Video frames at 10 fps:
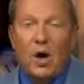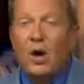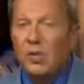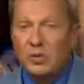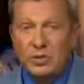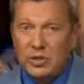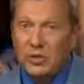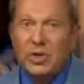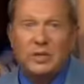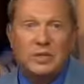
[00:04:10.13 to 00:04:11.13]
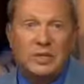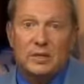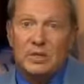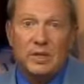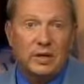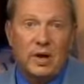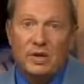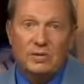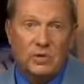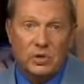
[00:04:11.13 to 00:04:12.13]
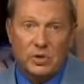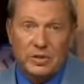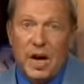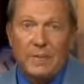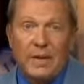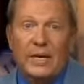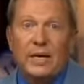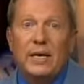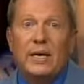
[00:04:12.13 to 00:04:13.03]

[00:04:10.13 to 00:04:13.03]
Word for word: although surrogacy is still a controversial topic,